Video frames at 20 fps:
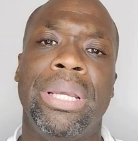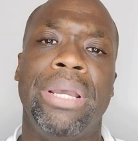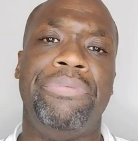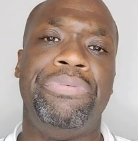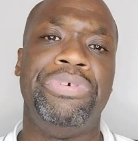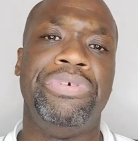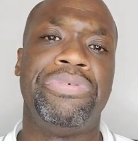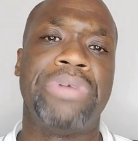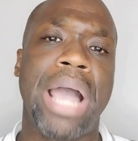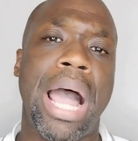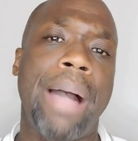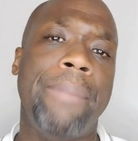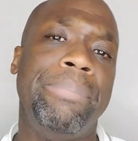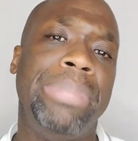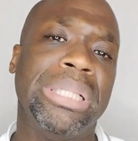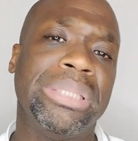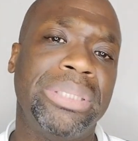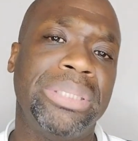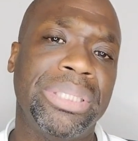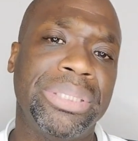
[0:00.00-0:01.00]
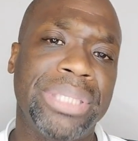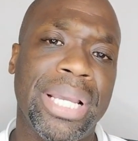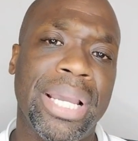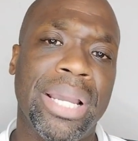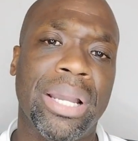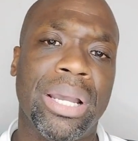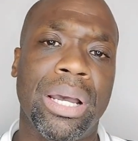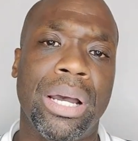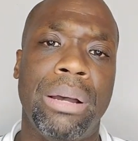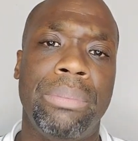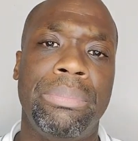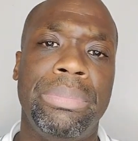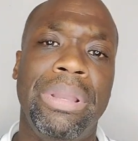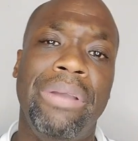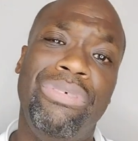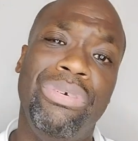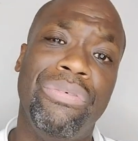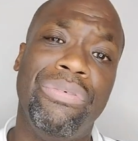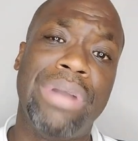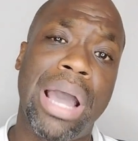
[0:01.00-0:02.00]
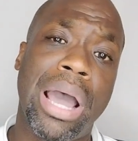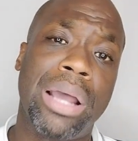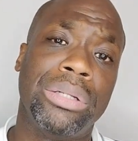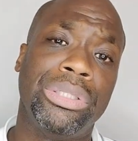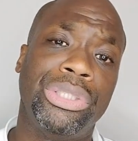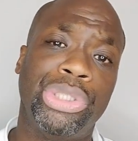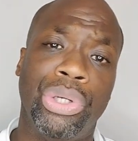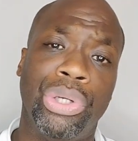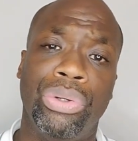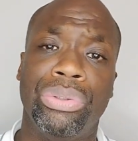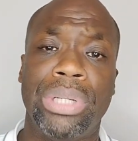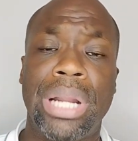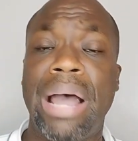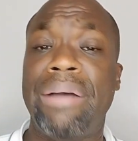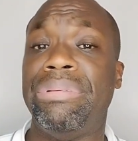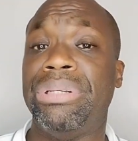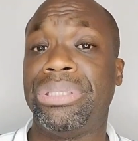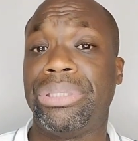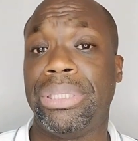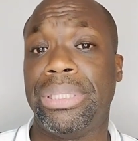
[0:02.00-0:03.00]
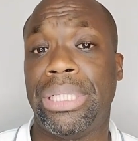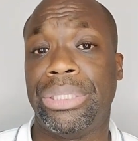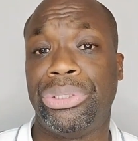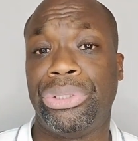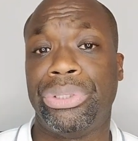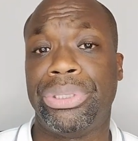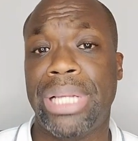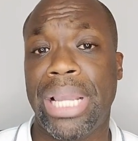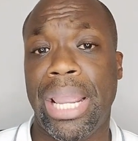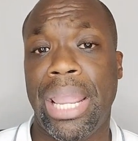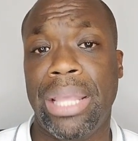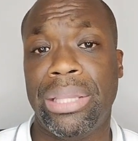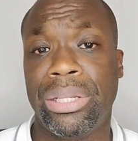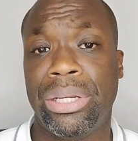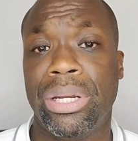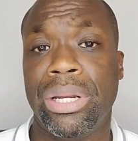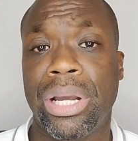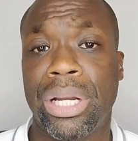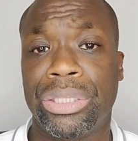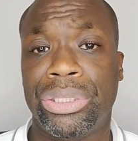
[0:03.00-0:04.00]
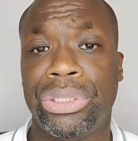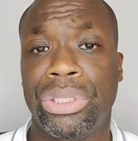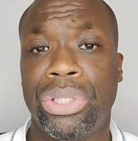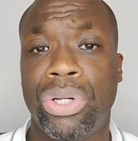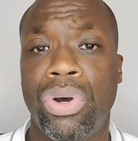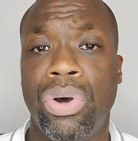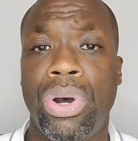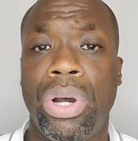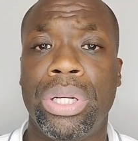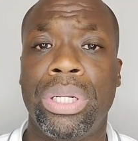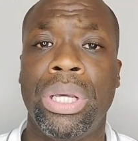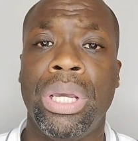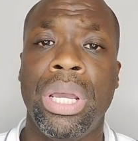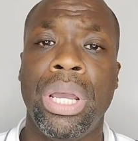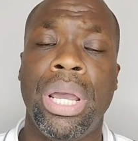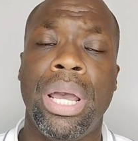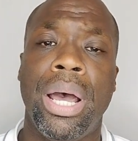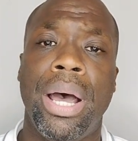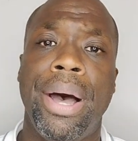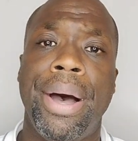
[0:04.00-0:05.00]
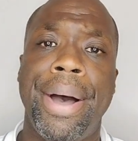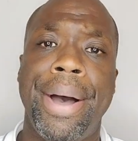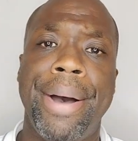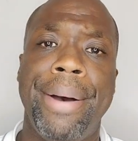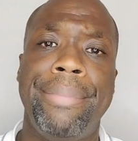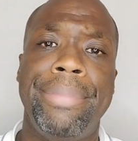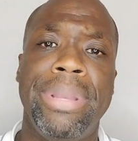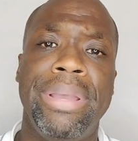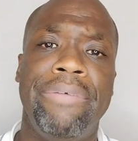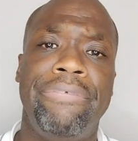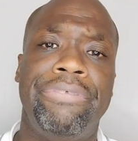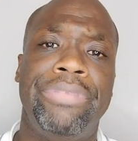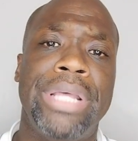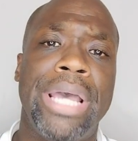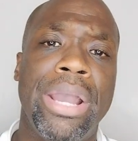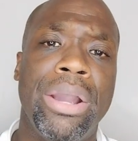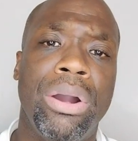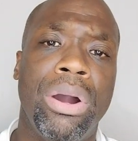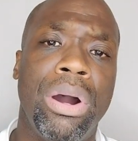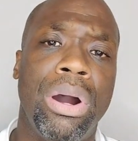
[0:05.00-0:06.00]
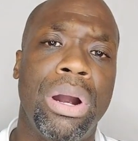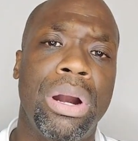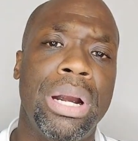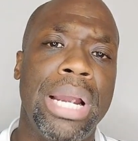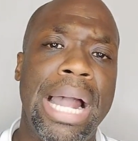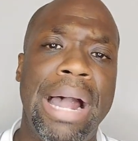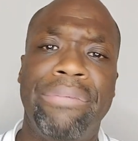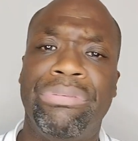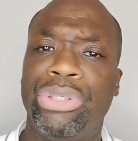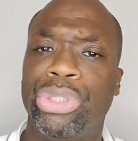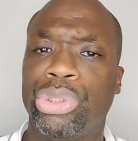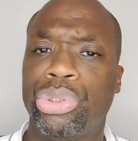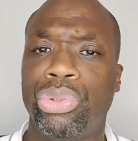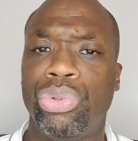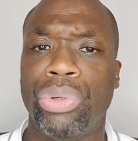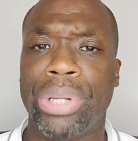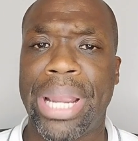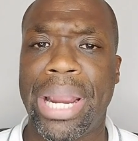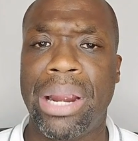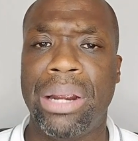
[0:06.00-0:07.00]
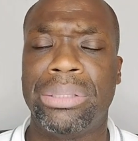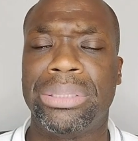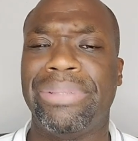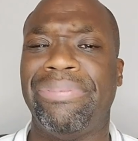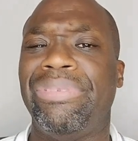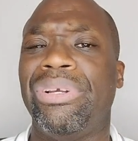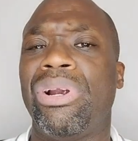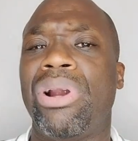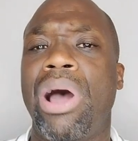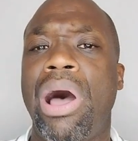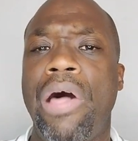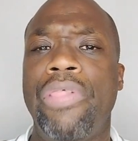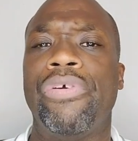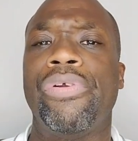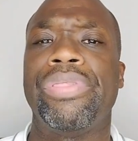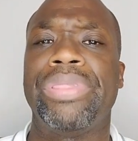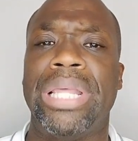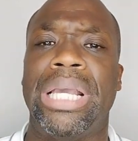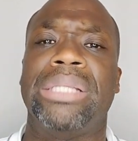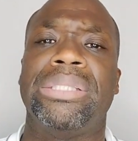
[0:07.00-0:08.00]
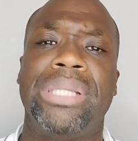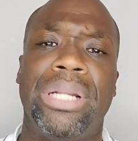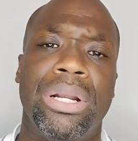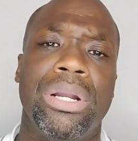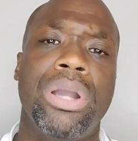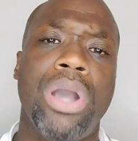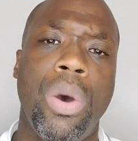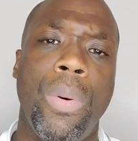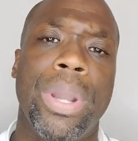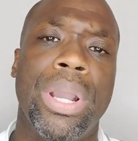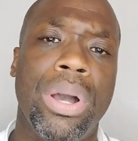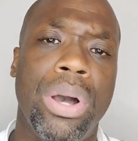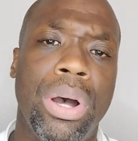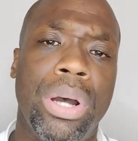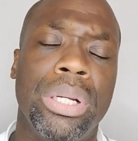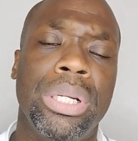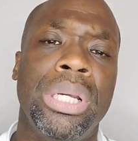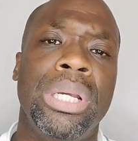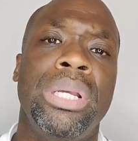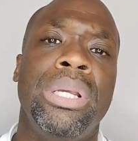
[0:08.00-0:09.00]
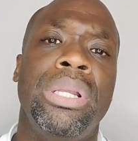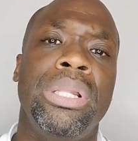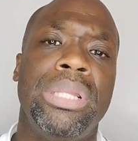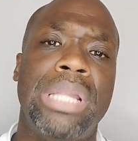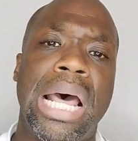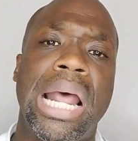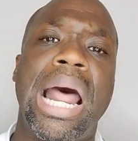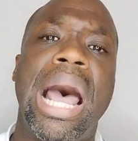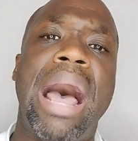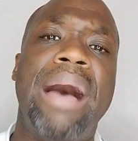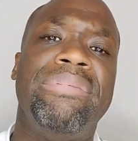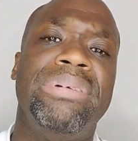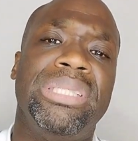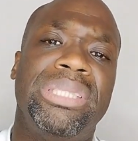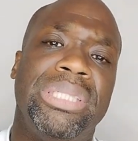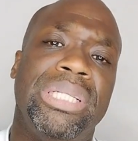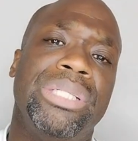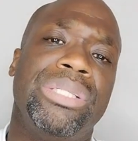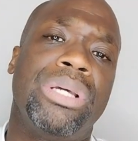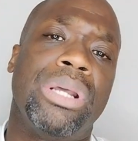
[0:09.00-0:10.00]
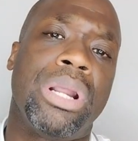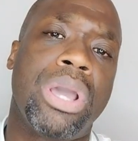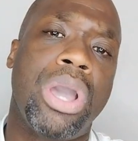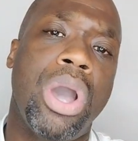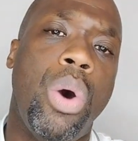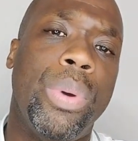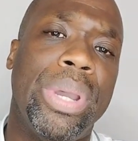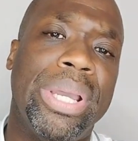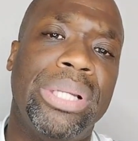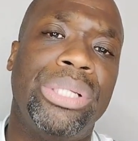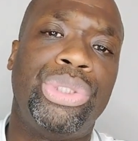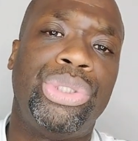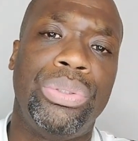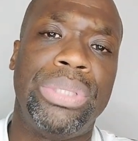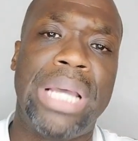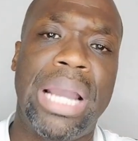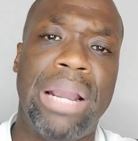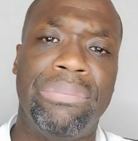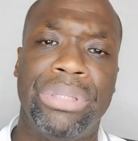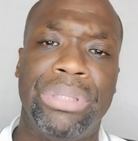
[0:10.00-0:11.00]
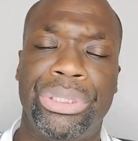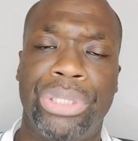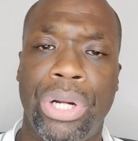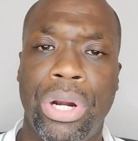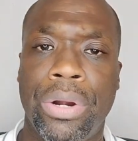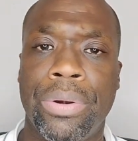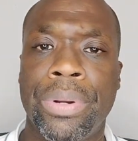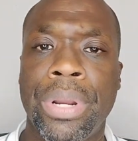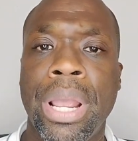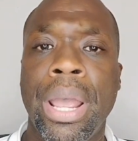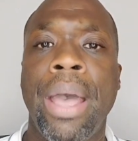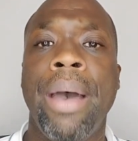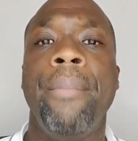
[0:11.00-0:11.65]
If you've got business income, if you've got children, obviously, that you're taking a deduction on, if there are after school cares, if there are other things that are going on, that obviously is going to go into that return.